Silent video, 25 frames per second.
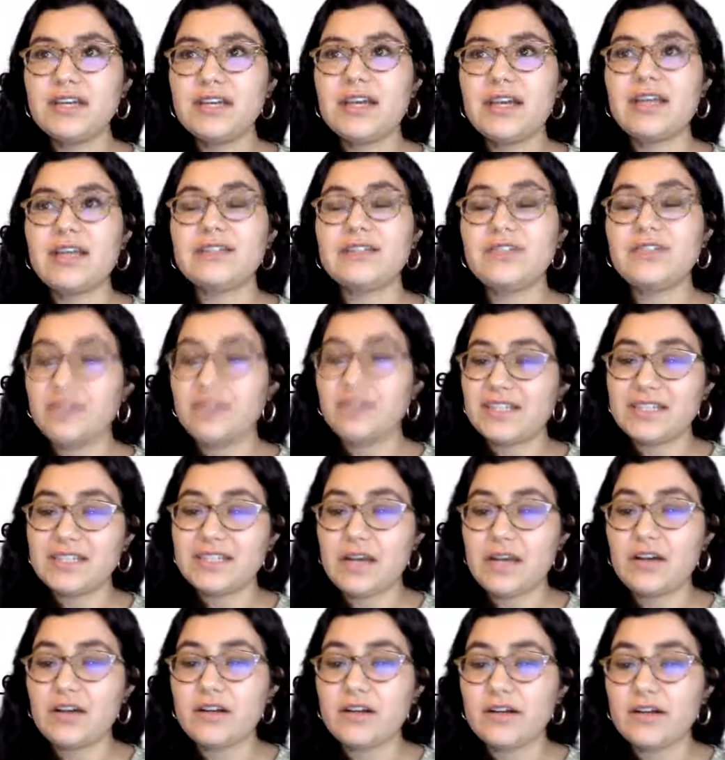and collect
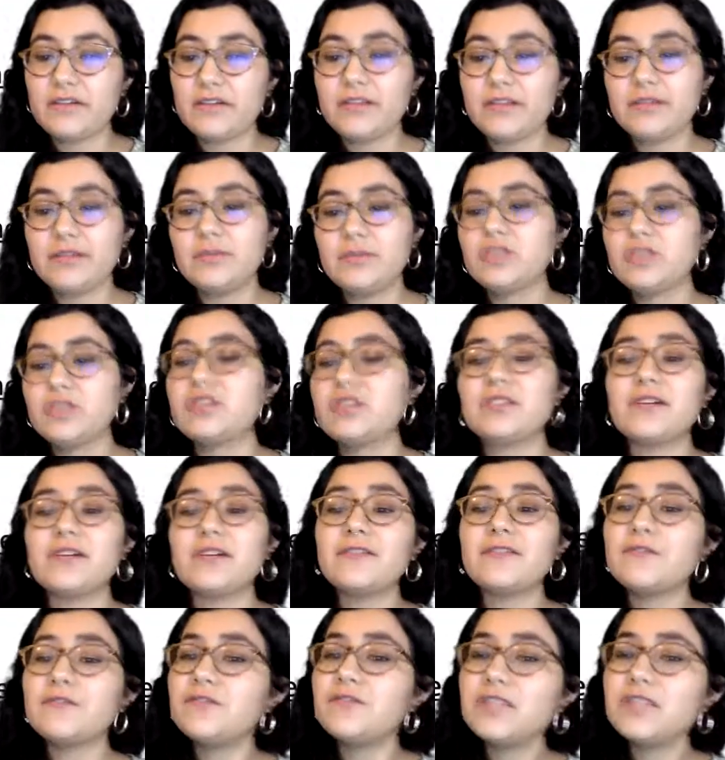data on them. It's just not
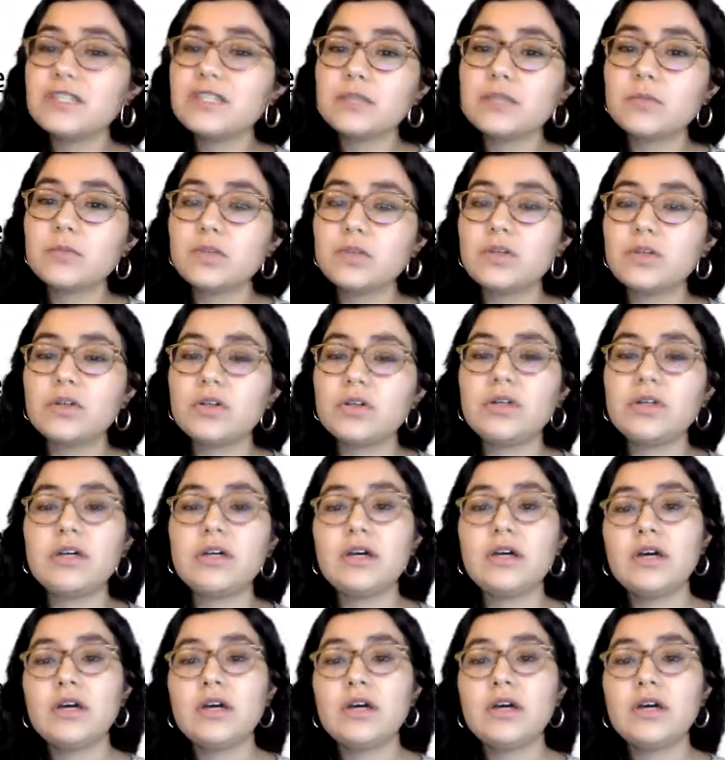feasible.